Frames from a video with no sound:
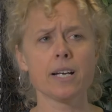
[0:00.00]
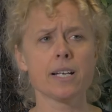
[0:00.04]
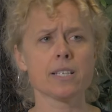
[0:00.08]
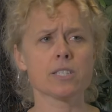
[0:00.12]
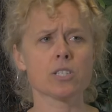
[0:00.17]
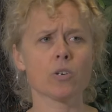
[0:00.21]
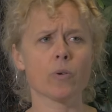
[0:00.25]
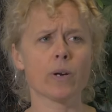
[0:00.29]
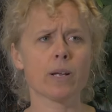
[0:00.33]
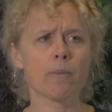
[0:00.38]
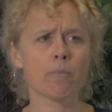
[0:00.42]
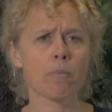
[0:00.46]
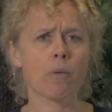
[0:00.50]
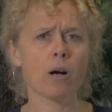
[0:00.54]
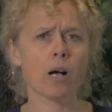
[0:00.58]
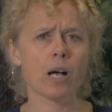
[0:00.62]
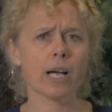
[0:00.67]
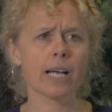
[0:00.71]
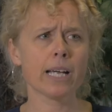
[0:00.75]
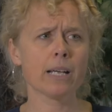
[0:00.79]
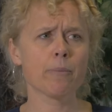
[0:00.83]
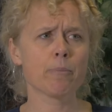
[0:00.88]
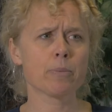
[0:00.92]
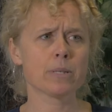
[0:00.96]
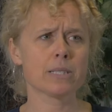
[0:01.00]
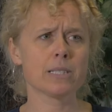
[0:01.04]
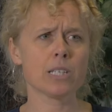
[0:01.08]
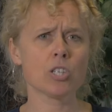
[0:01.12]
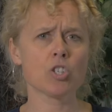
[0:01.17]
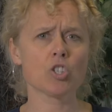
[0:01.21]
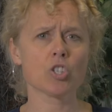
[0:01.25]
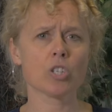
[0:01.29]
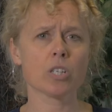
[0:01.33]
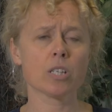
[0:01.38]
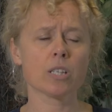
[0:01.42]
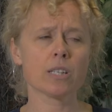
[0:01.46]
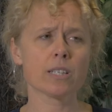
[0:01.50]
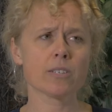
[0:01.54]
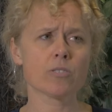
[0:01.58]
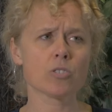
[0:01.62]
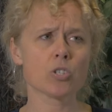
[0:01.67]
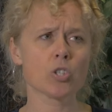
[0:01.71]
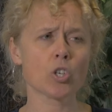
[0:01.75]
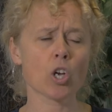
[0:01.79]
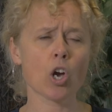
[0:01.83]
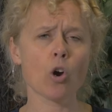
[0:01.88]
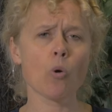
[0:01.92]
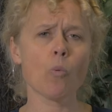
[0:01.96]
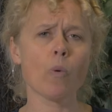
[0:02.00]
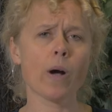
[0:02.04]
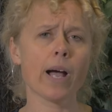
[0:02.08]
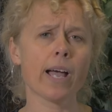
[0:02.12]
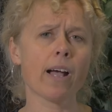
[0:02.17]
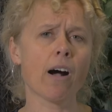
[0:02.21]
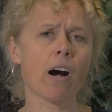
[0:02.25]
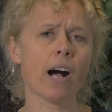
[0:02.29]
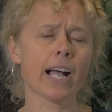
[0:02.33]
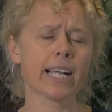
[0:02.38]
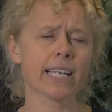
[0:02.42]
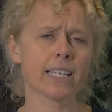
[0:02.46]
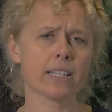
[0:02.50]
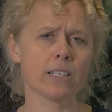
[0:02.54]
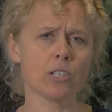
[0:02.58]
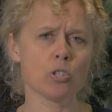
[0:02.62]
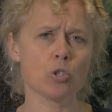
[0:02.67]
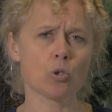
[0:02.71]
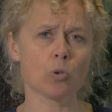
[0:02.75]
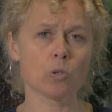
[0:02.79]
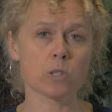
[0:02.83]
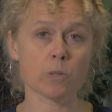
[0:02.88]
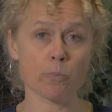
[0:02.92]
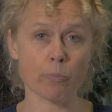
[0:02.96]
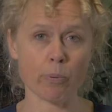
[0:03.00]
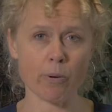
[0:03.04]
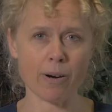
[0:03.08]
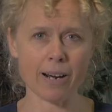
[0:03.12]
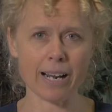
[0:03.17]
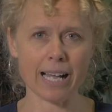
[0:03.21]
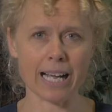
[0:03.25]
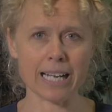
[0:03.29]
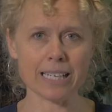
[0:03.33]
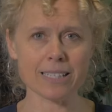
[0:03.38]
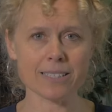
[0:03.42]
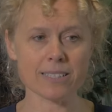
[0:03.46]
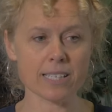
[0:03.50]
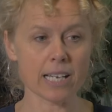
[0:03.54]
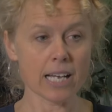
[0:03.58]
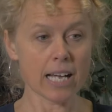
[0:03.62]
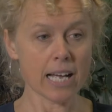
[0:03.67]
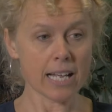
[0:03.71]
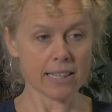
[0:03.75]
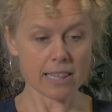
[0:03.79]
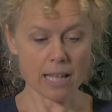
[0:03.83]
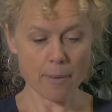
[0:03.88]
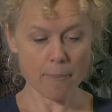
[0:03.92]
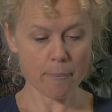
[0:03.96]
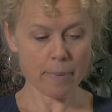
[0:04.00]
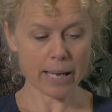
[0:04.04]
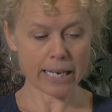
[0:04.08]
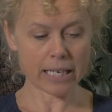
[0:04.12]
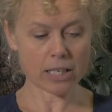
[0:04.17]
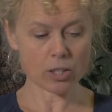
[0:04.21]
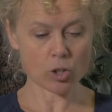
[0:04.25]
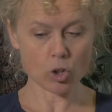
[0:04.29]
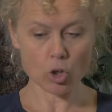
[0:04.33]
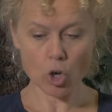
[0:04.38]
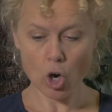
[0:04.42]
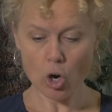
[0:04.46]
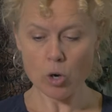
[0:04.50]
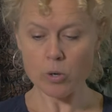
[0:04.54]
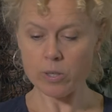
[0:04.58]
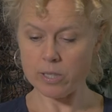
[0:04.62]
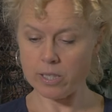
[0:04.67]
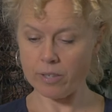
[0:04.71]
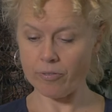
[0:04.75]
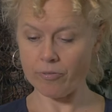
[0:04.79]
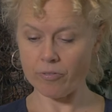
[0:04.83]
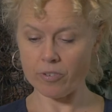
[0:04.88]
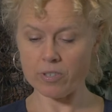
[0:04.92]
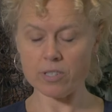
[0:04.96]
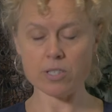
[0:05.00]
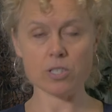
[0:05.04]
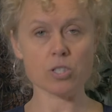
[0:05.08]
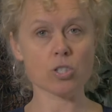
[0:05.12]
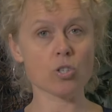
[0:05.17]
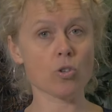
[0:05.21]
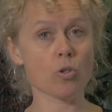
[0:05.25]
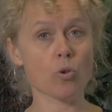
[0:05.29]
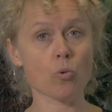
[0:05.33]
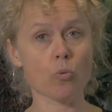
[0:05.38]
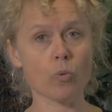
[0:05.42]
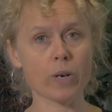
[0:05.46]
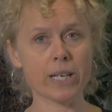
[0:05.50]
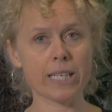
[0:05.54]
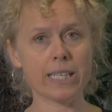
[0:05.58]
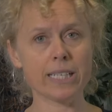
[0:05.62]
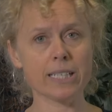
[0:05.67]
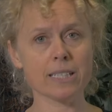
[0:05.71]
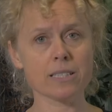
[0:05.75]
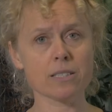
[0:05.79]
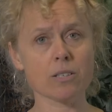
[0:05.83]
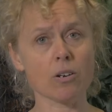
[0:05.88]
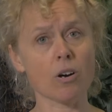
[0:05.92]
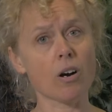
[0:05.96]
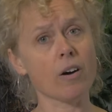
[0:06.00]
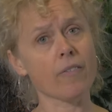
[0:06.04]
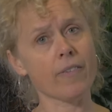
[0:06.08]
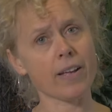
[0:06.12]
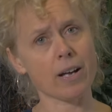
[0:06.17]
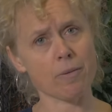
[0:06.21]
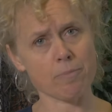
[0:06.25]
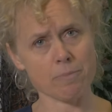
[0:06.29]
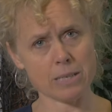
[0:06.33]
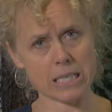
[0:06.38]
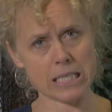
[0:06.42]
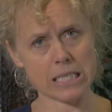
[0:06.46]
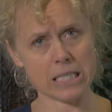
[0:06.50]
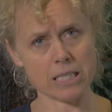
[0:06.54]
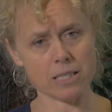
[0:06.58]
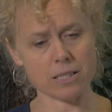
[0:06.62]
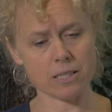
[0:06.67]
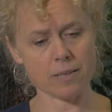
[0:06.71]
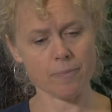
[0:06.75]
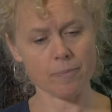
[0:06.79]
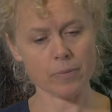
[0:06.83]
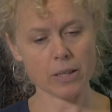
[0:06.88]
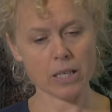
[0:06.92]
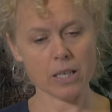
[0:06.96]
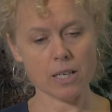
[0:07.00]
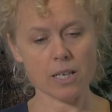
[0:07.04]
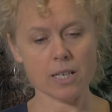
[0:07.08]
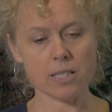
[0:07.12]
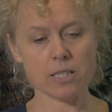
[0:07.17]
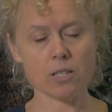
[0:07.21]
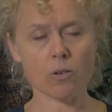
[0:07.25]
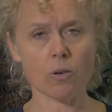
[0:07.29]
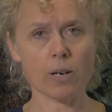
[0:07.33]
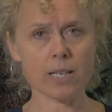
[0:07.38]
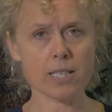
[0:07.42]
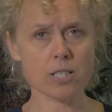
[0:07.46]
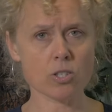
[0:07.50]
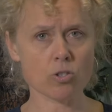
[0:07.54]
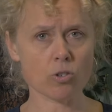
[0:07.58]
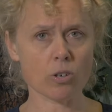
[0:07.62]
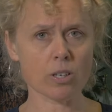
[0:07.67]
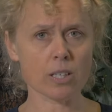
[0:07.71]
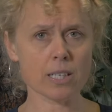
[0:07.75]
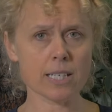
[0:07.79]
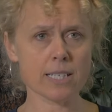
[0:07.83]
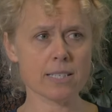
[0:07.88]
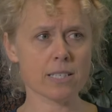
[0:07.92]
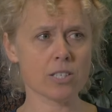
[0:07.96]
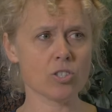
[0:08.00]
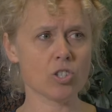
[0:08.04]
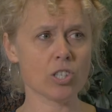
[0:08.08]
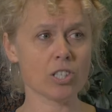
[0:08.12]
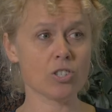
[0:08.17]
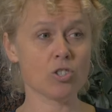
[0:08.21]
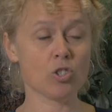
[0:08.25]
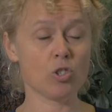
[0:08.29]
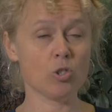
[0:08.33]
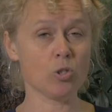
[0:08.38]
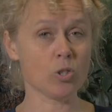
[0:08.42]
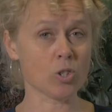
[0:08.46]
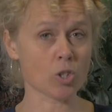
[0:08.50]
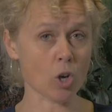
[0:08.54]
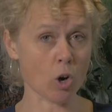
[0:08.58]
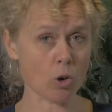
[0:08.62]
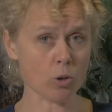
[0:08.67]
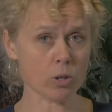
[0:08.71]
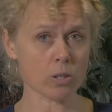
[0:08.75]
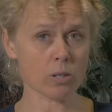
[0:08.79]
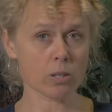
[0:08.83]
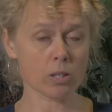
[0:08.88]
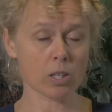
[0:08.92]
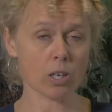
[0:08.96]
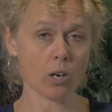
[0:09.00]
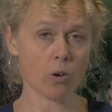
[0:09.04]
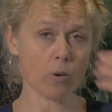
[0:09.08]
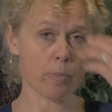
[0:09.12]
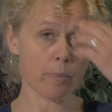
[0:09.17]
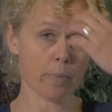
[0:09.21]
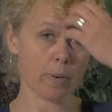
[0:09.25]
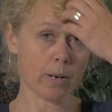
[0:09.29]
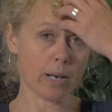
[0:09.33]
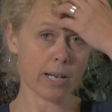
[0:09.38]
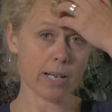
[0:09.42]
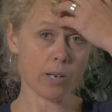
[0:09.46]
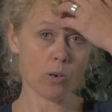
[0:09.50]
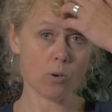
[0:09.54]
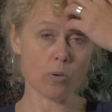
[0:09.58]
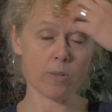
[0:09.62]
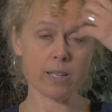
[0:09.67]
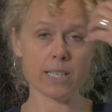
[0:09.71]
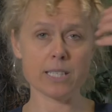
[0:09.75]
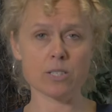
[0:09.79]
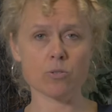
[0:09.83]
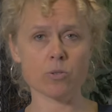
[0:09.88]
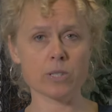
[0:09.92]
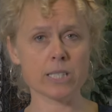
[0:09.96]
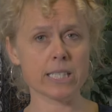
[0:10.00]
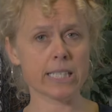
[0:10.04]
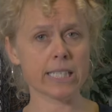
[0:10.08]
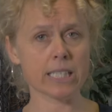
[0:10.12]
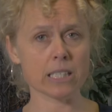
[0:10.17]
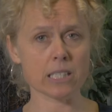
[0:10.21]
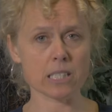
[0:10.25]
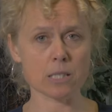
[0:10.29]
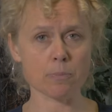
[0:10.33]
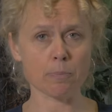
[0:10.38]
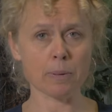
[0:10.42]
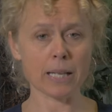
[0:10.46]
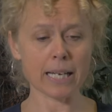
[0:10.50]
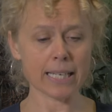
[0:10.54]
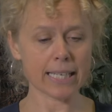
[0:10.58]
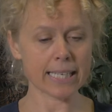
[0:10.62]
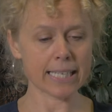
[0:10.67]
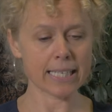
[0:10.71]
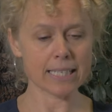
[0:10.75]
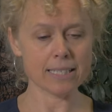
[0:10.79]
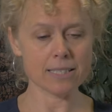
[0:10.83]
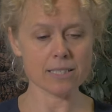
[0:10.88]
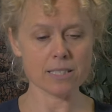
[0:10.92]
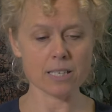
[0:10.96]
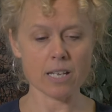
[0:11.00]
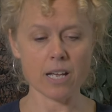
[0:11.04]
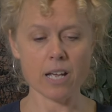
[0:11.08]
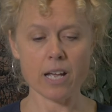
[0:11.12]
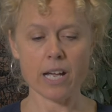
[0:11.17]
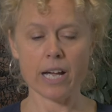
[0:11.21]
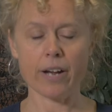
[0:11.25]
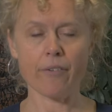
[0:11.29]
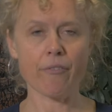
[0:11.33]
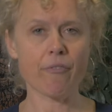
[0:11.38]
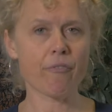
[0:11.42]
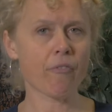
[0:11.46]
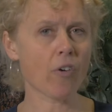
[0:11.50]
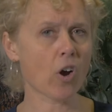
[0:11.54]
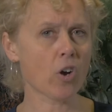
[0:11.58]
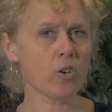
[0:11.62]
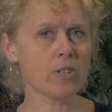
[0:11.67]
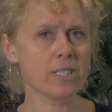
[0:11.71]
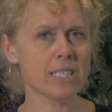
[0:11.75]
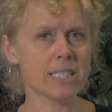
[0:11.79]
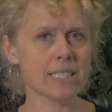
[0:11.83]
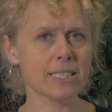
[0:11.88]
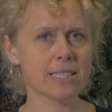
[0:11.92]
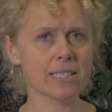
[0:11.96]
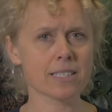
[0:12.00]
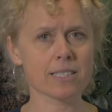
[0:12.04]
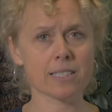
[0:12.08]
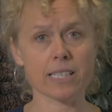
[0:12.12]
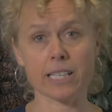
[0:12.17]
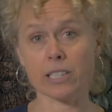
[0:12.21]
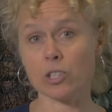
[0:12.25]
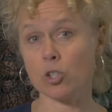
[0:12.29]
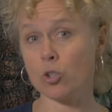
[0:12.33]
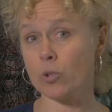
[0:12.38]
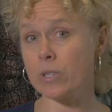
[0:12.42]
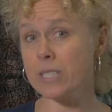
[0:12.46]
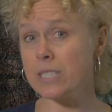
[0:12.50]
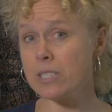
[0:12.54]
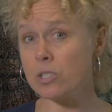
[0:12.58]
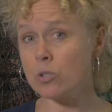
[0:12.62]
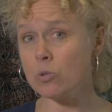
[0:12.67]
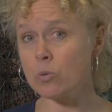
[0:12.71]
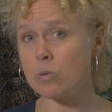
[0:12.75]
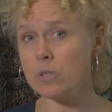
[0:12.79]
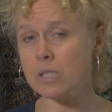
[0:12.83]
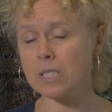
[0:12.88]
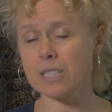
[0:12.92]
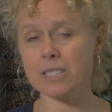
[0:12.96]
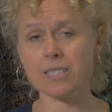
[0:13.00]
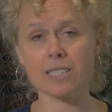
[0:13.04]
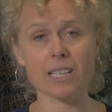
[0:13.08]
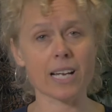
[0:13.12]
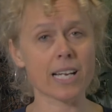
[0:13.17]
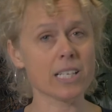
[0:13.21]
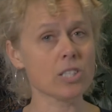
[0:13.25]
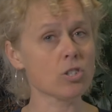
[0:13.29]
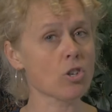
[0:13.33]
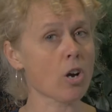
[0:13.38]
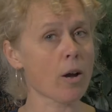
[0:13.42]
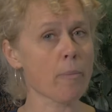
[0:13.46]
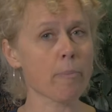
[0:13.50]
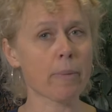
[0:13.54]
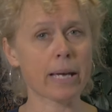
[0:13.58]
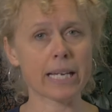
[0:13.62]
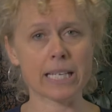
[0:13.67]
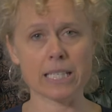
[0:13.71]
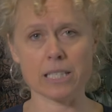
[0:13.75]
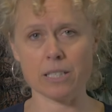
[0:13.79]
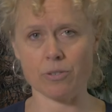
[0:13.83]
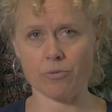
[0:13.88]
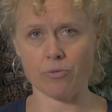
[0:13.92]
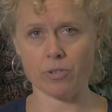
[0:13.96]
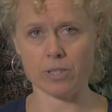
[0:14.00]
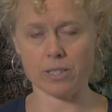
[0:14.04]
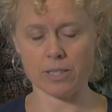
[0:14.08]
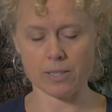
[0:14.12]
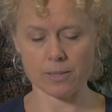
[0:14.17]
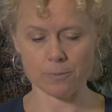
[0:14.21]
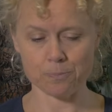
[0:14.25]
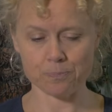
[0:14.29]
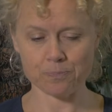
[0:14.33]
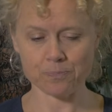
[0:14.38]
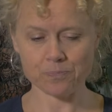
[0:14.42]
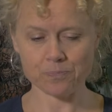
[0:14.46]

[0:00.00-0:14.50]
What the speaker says: So in my position, there's no way I can endorse products that make no difference to the readings of our meters. So I strongly suggest you don't go and buy all these ridiculous plugins and phone discs and crystals, because they don't make a difference.